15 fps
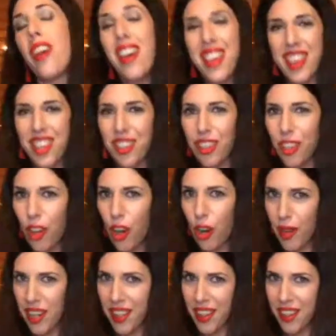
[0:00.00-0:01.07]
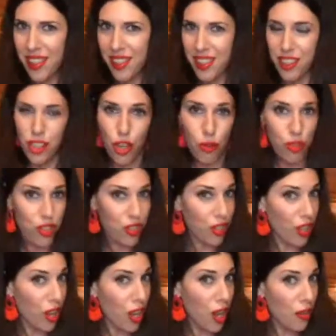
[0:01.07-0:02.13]
the glorious,
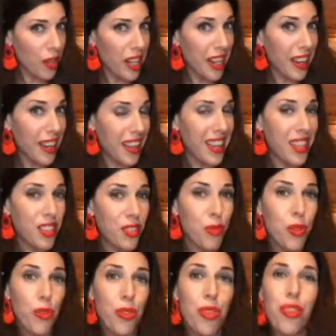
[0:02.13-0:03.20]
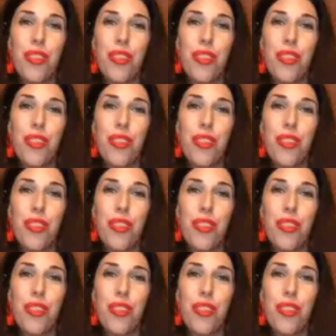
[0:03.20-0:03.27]
notorious Ruth.